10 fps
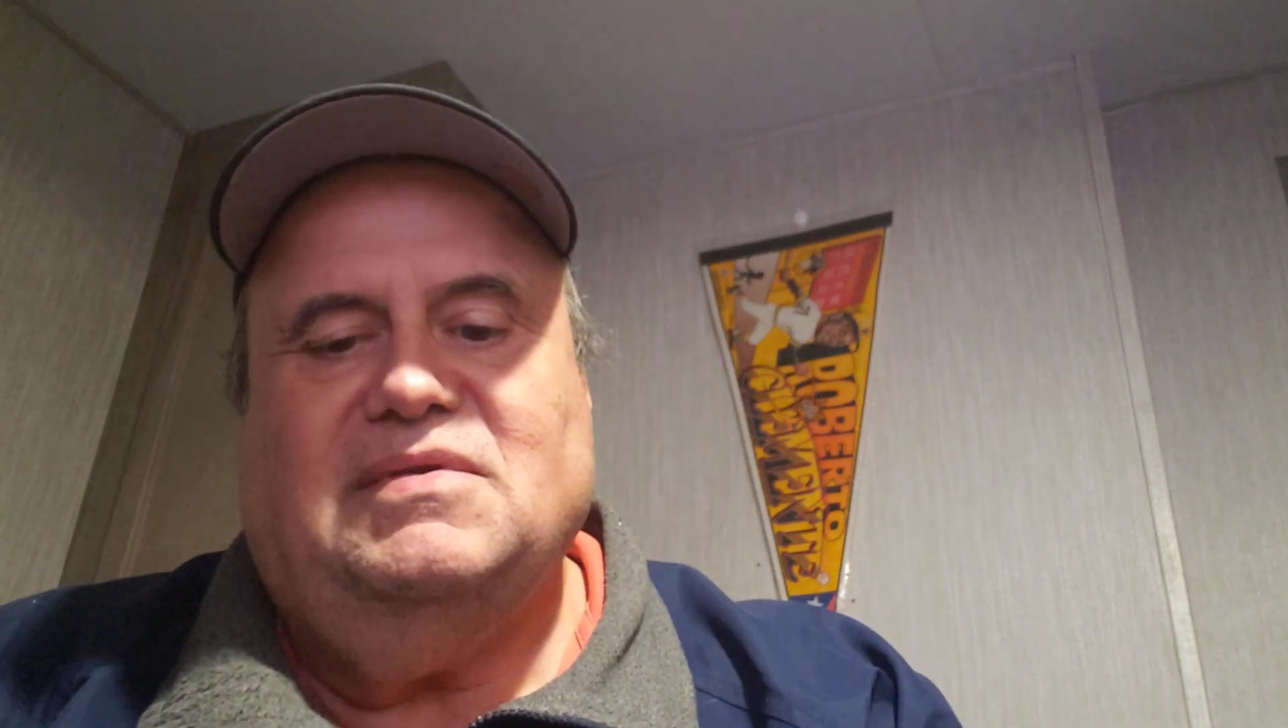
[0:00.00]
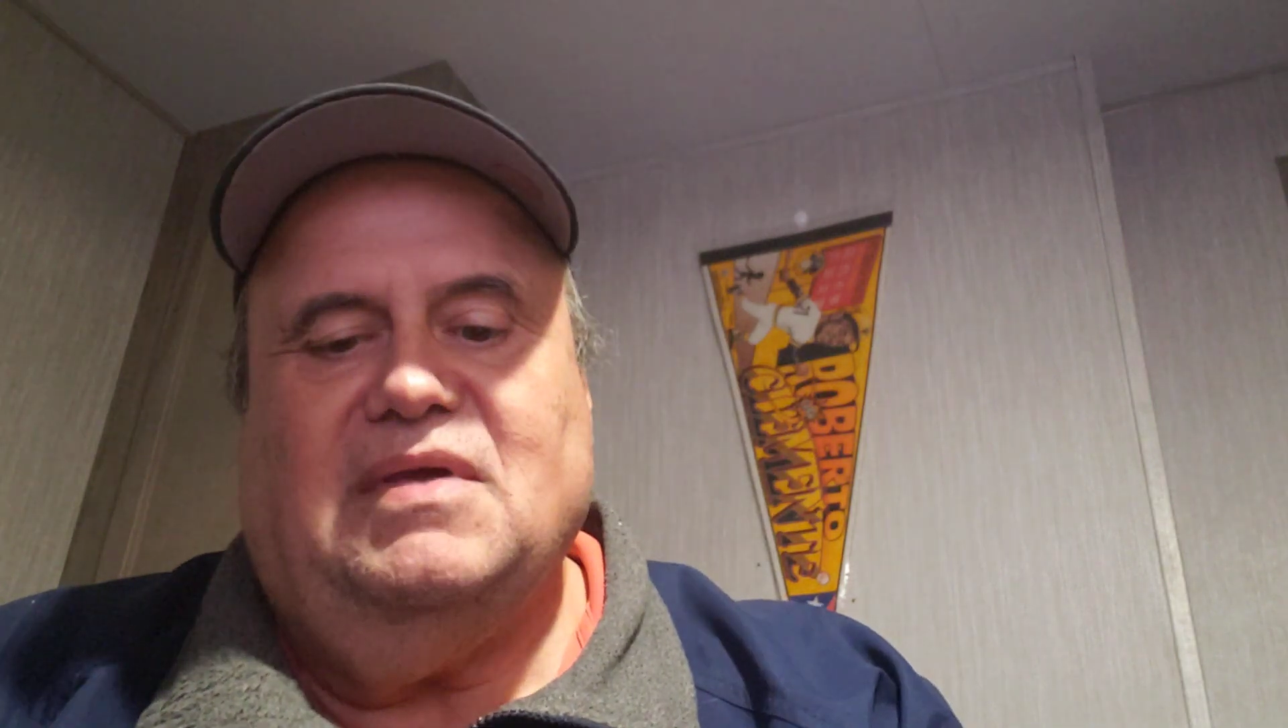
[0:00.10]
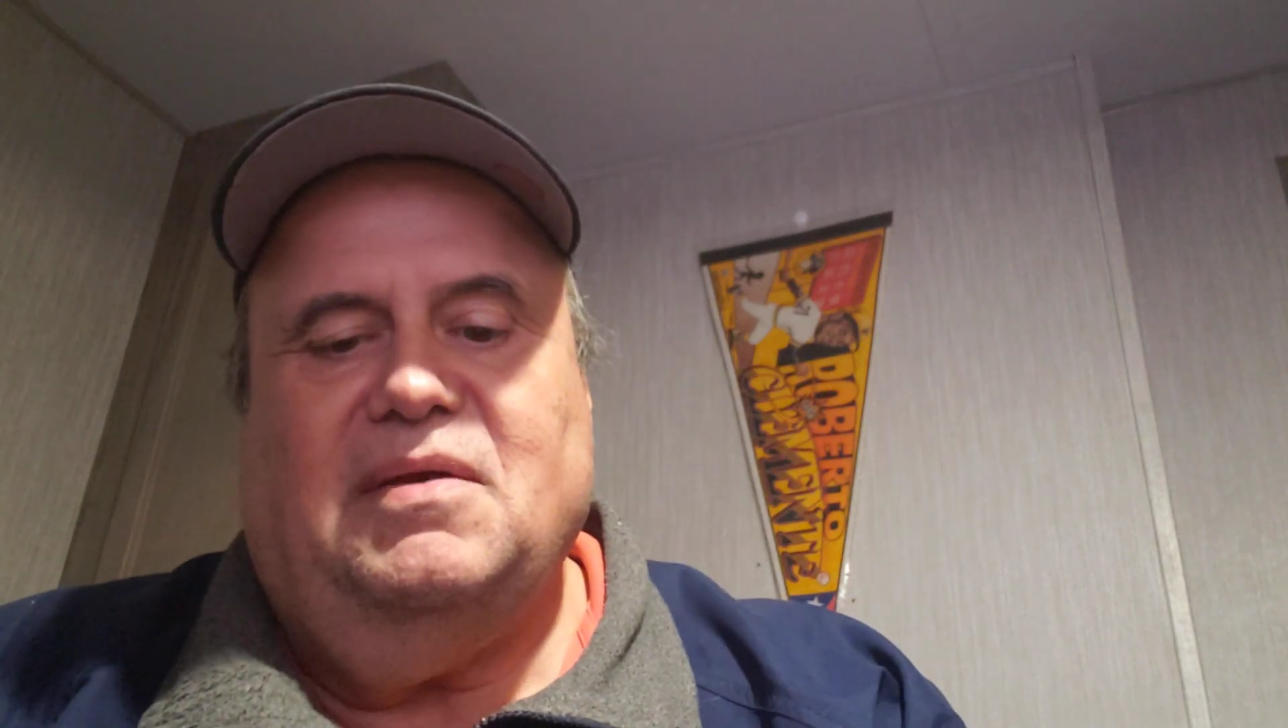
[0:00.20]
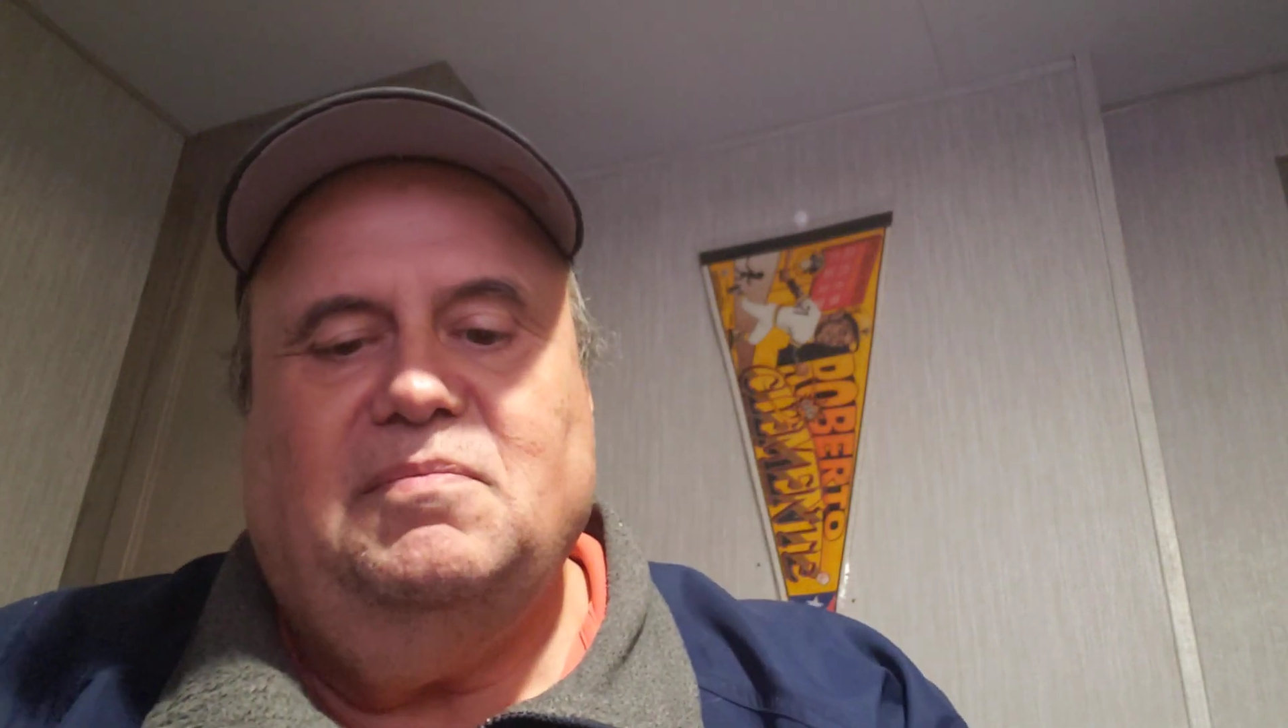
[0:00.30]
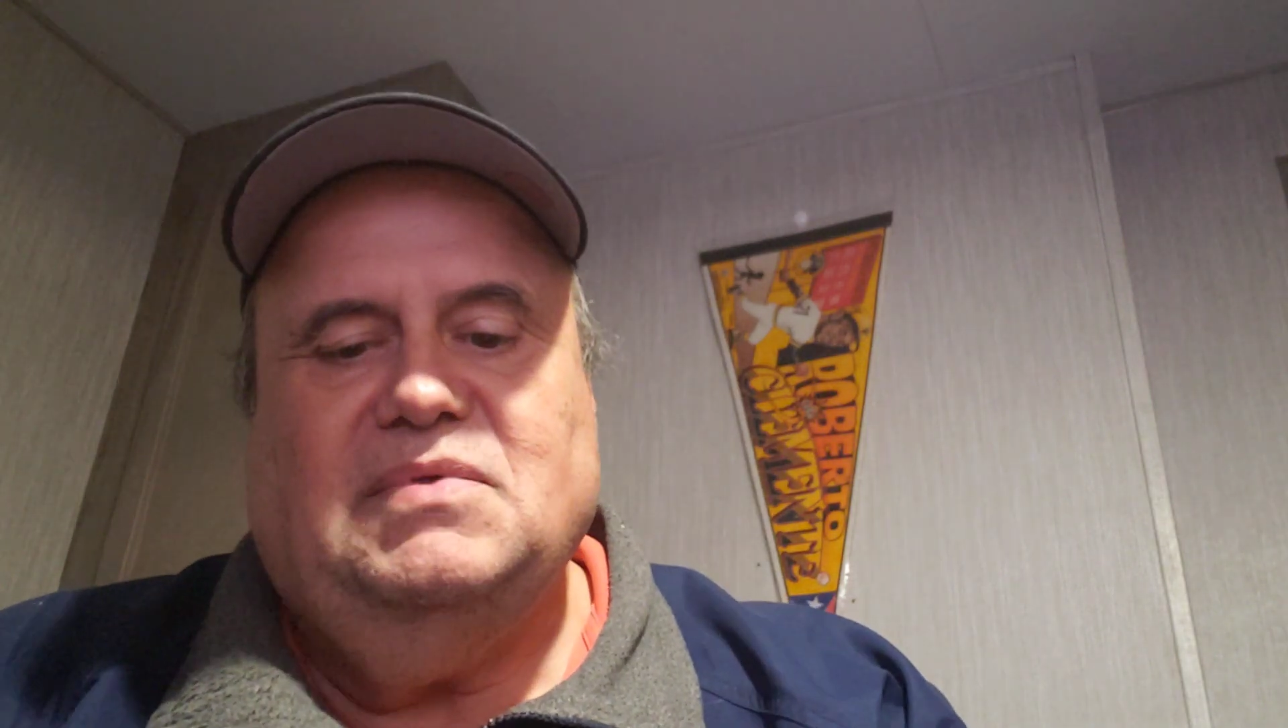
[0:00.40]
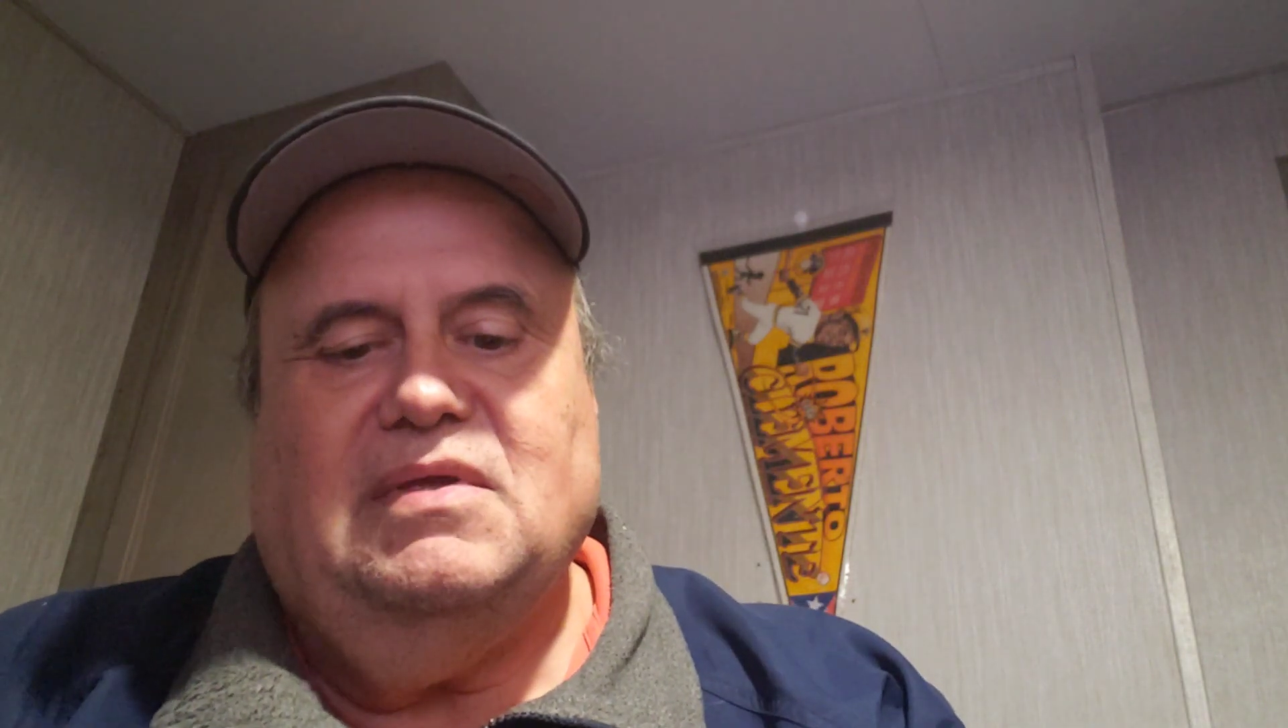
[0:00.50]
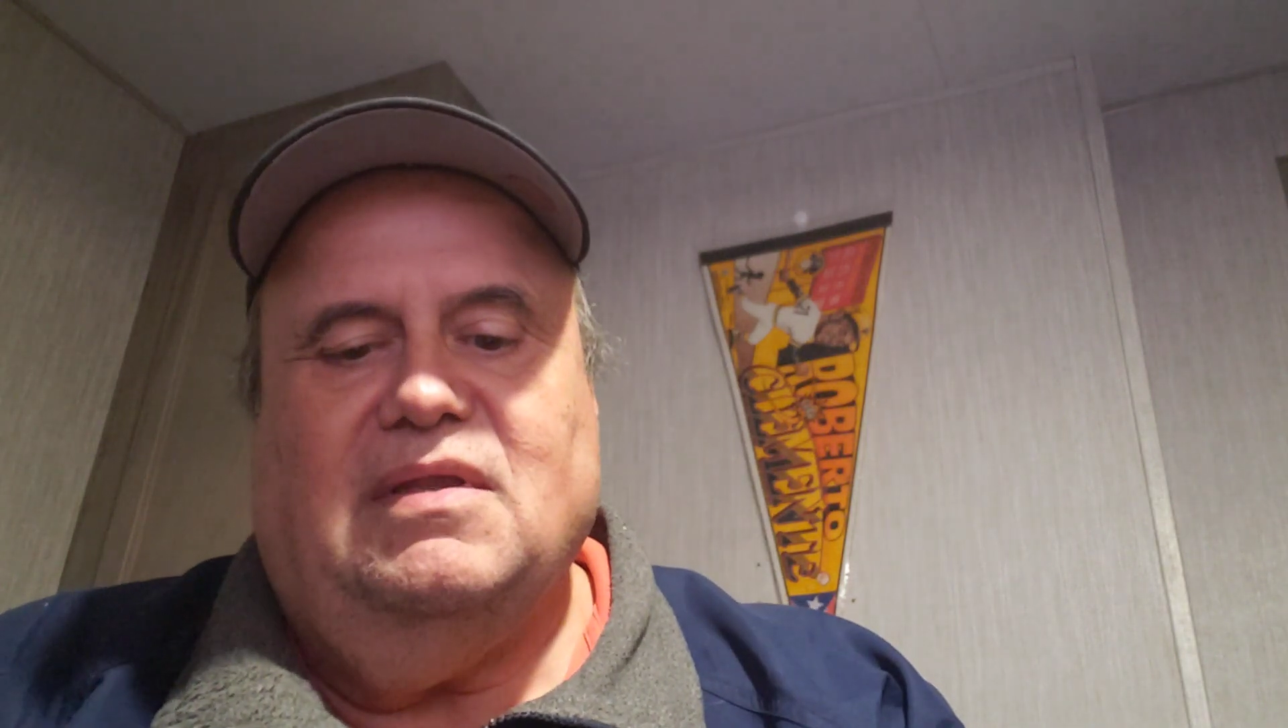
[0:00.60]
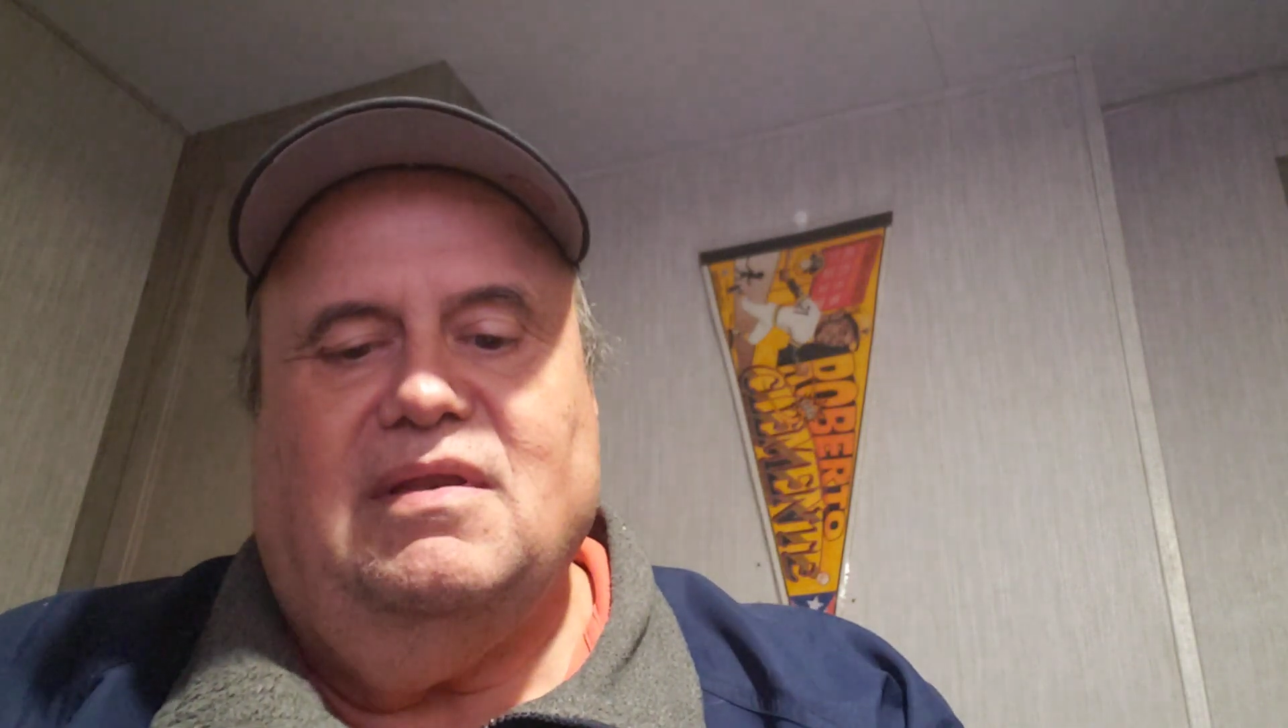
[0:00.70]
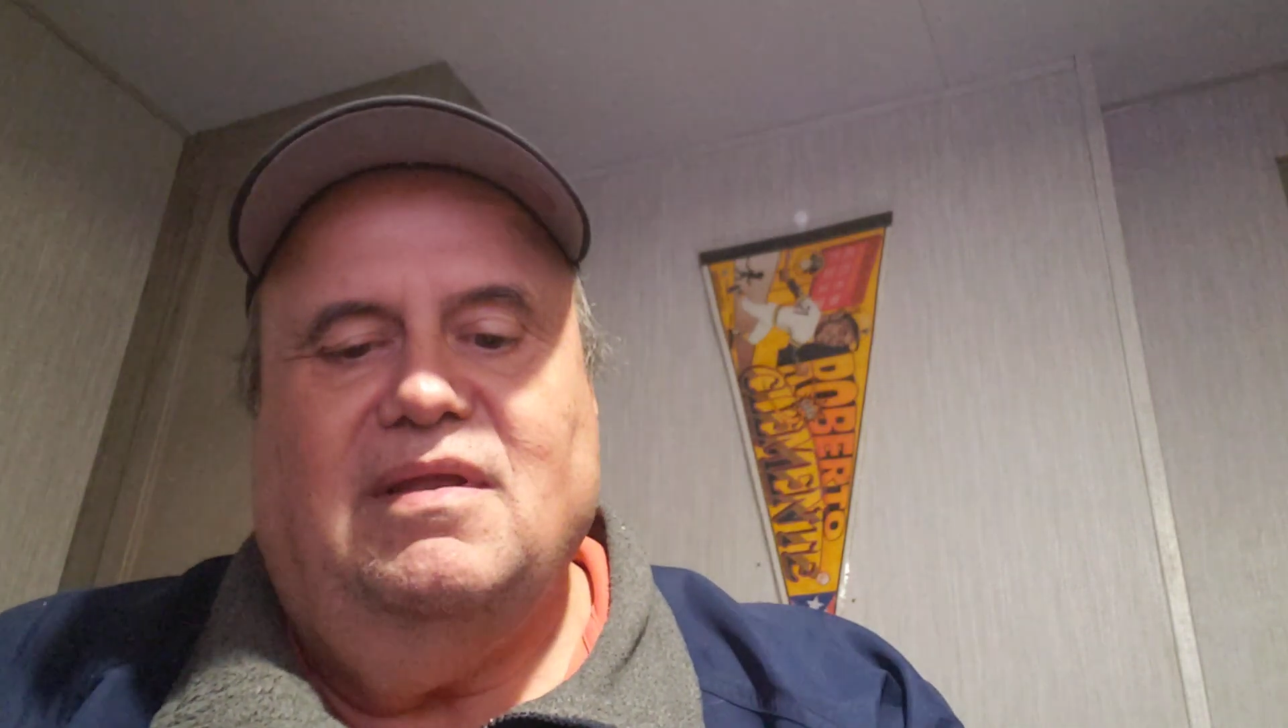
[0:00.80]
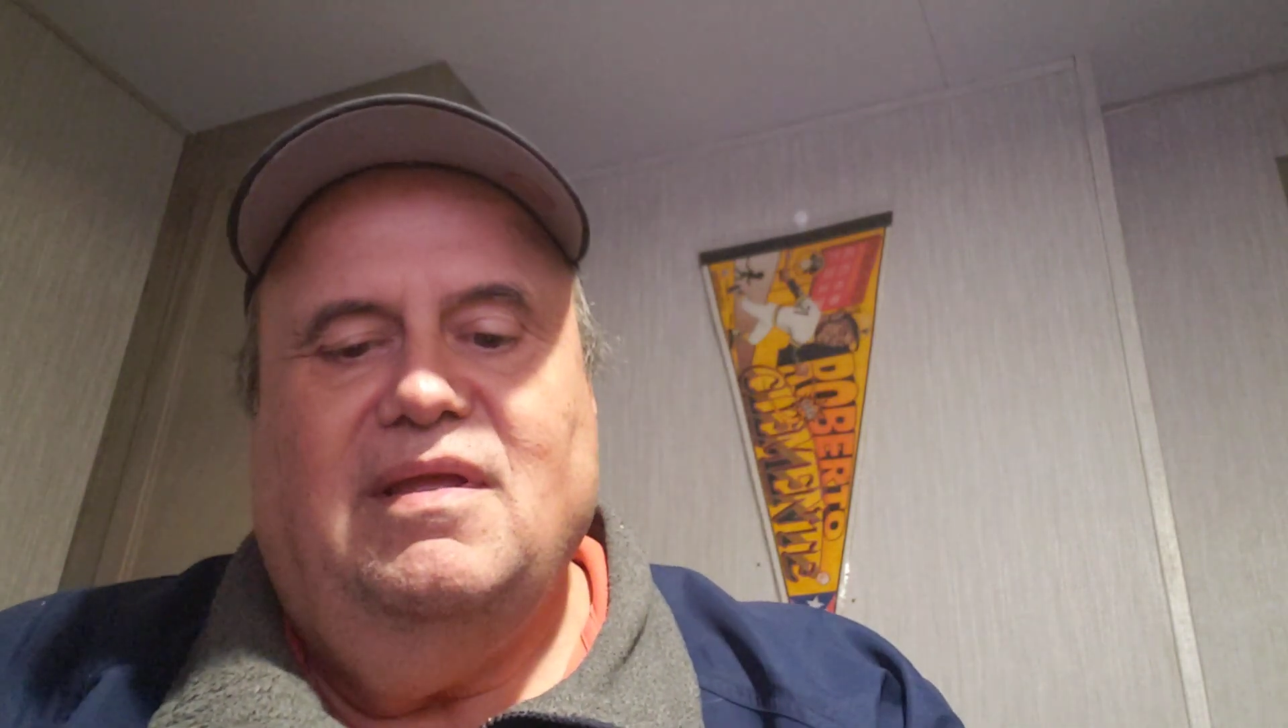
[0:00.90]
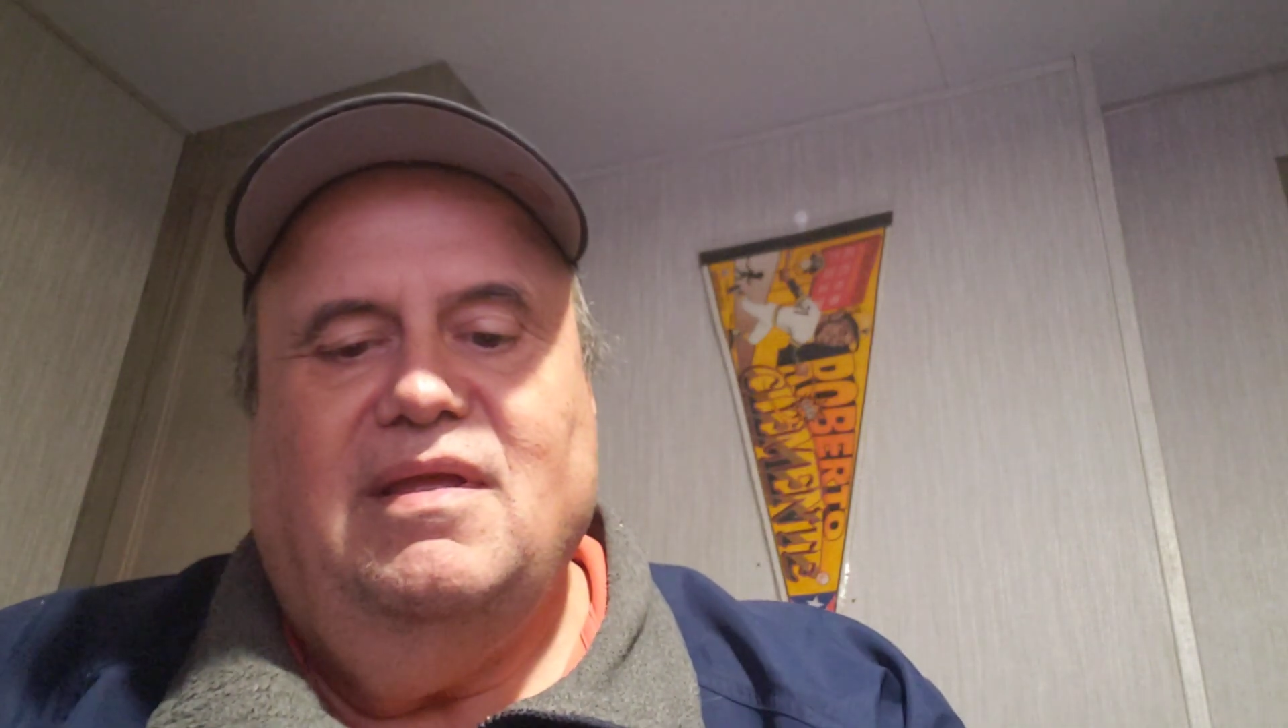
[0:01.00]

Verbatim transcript: subs and